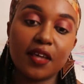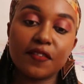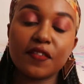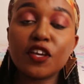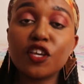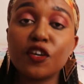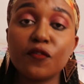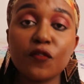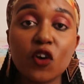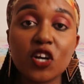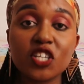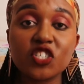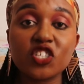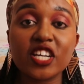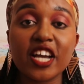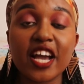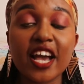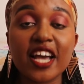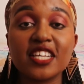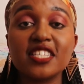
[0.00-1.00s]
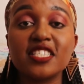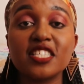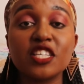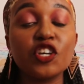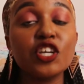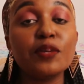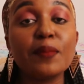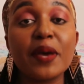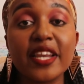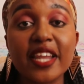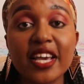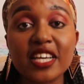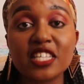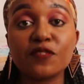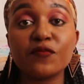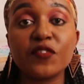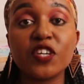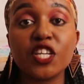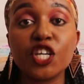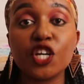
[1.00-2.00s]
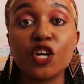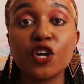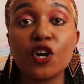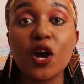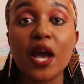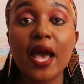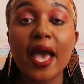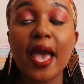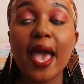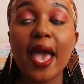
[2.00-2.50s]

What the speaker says: Thank you for watching, guys. See you in my next video.